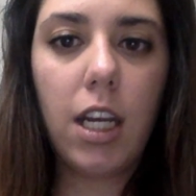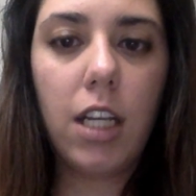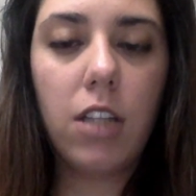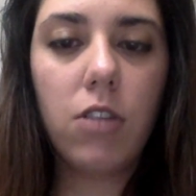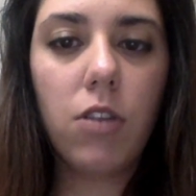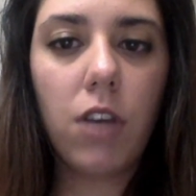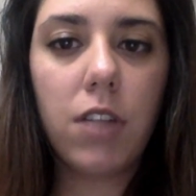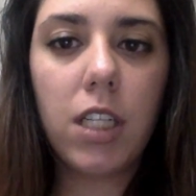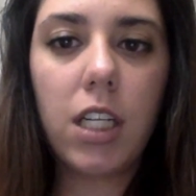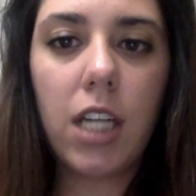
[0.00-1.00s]
In
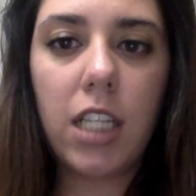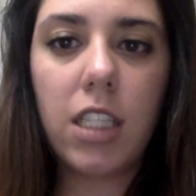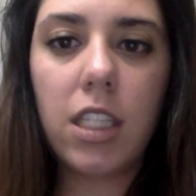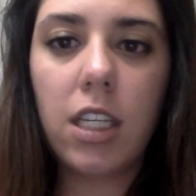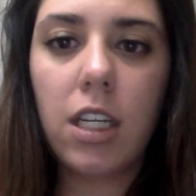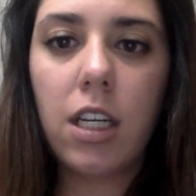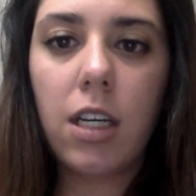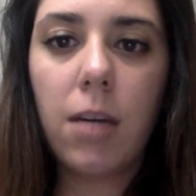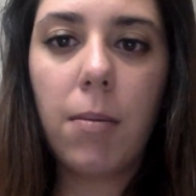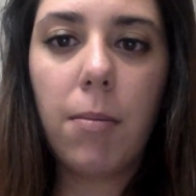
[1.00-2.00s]
2008,
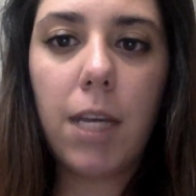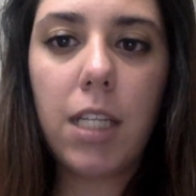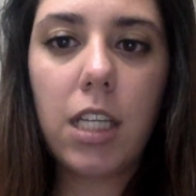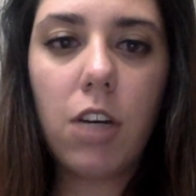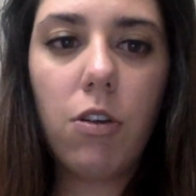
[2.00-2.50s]
Mexico